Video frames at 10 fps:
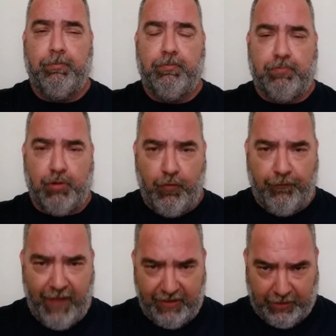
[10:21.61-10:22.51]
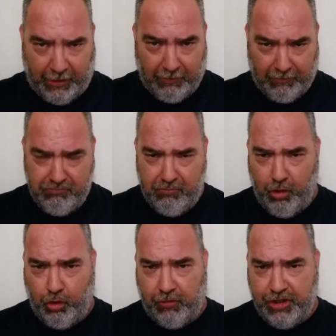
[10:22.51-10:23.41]
professing
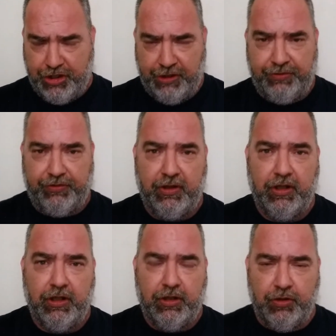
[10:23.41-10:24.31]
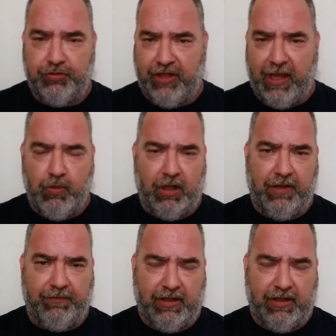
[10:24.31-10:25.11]
Christians who say, well,